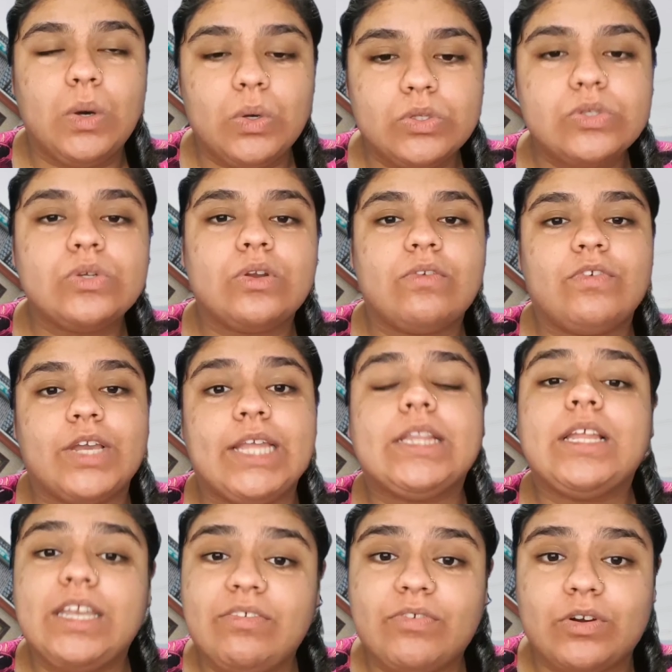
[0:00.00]
Also, not
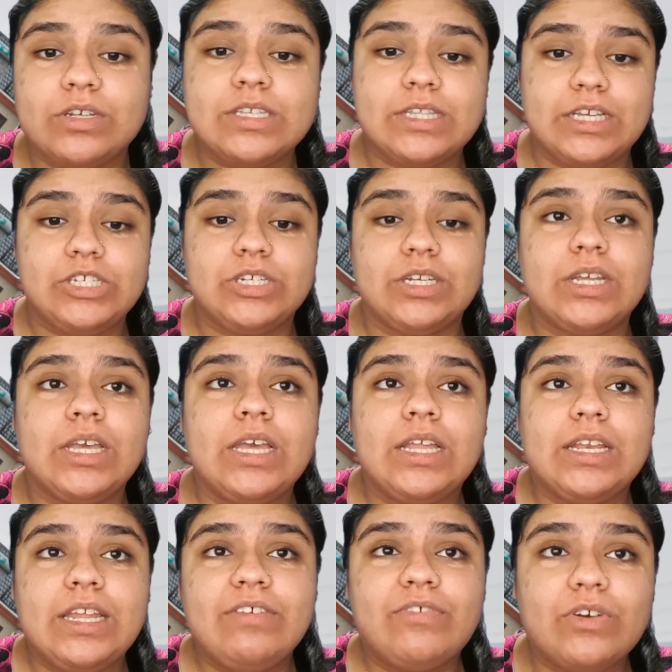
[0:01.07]
forgetting deforestation.
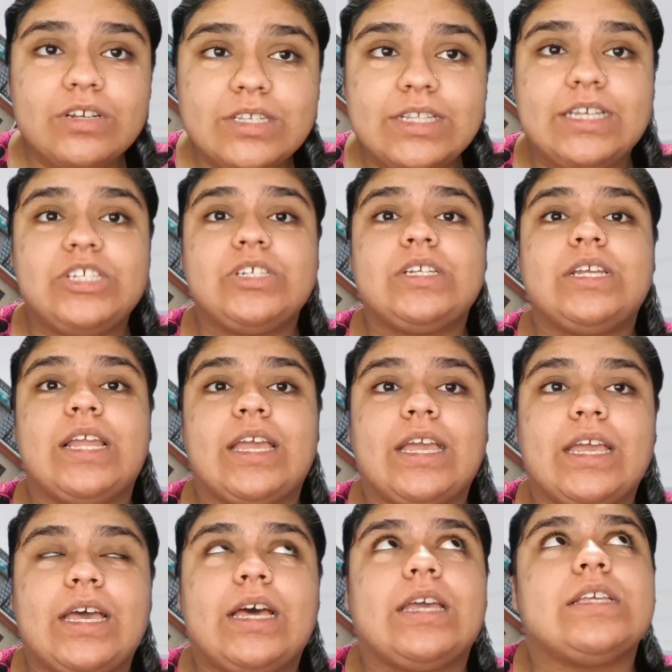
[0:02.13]
Deforestation
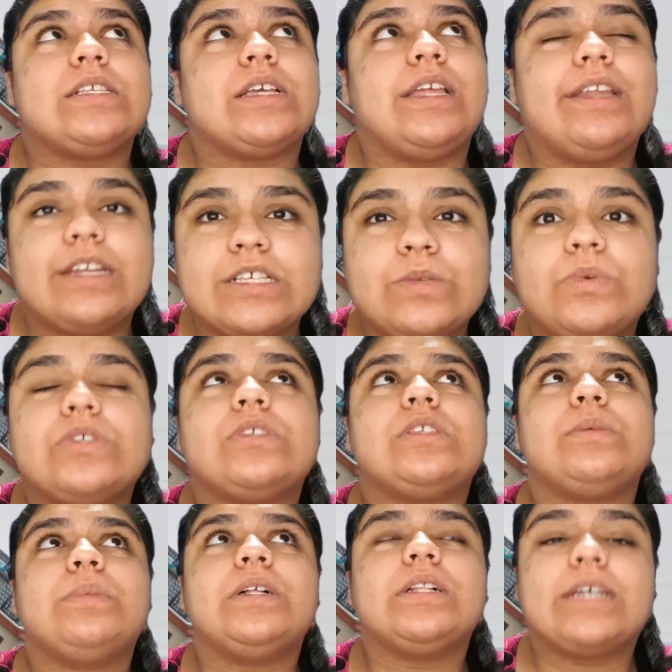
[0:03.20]
is an
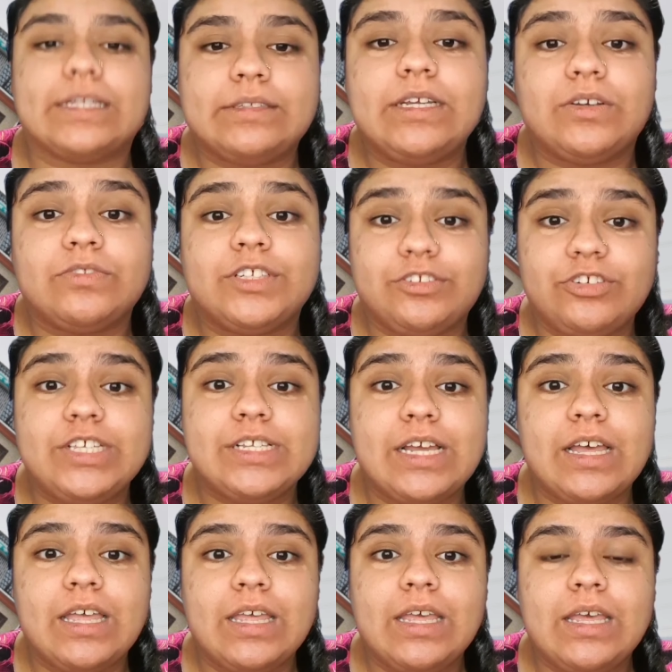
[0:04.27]
irresponsible cutting of the trees lah.